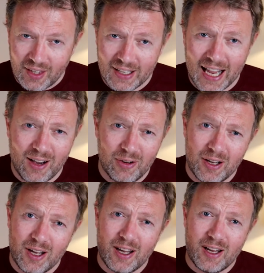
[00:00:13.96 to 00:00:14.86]
Now,
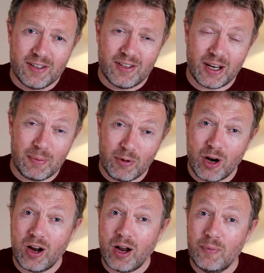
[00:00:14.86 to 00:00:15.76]
don't get me
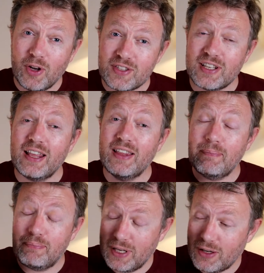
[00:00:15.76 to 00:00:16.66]
wrong, I'm not saying
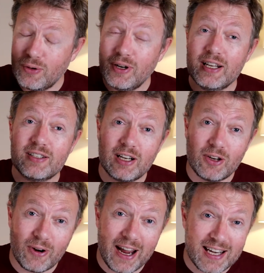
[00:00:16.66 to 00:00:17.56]
that Bitcoin is going
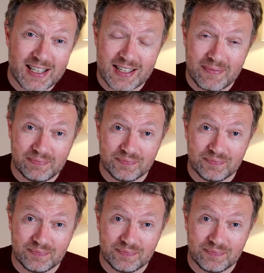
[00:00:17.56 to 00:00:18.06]
to crash.